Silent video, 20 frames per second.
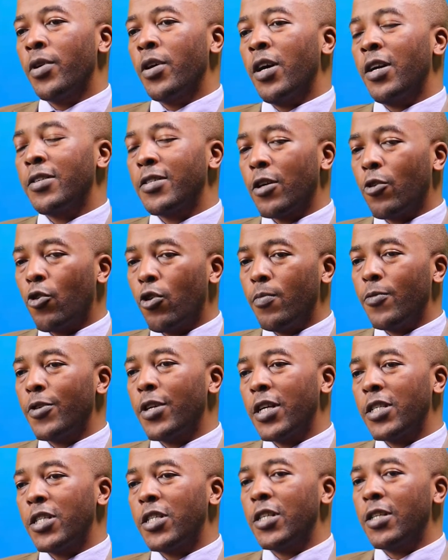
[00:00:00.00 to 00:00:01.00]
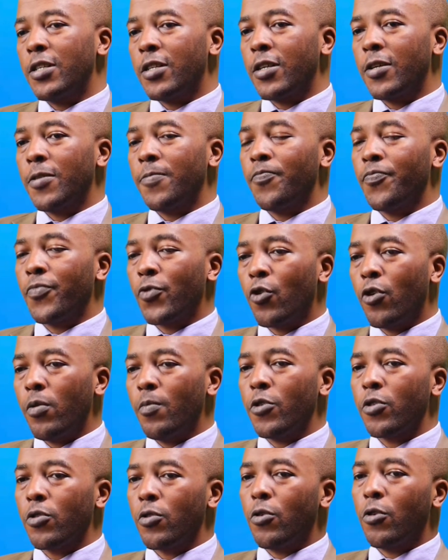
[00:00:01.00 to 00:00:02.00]
has a common agenda,
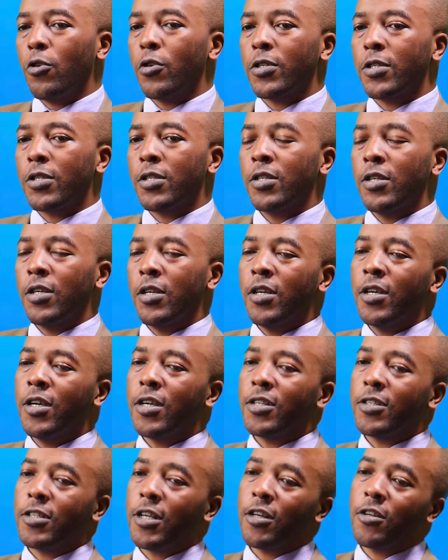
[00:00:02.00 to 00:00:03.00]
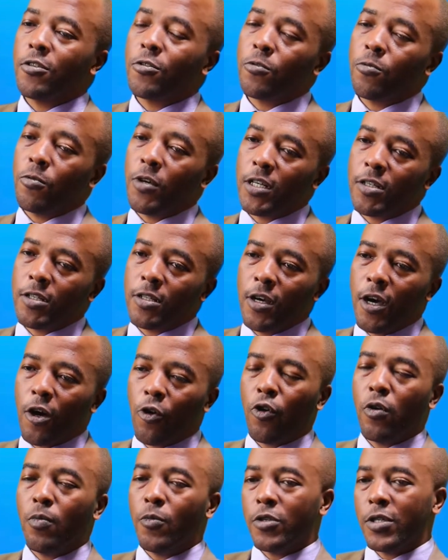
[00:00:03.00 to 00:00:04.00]
common goals, and is headed towards a
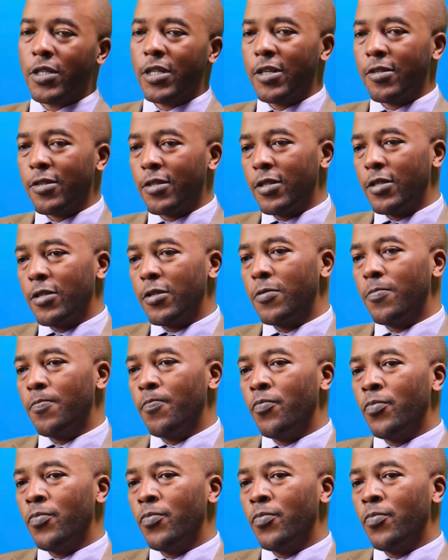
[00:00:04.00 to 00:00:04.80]
common destiny,